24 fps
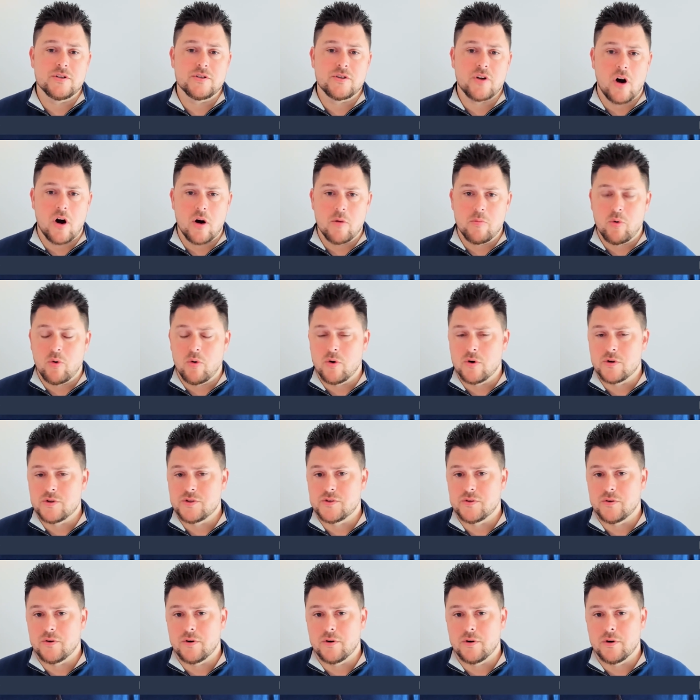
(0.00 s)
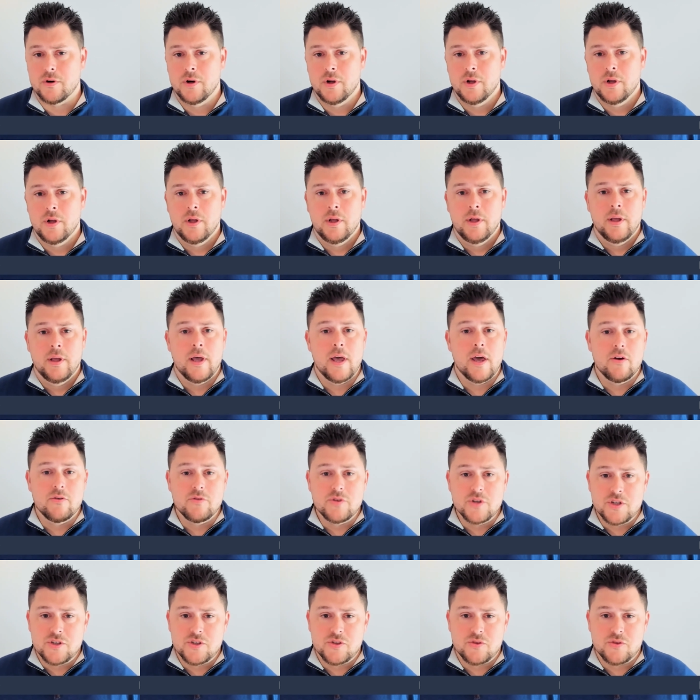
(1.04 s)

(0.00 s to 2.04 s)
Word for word: such as carports or energy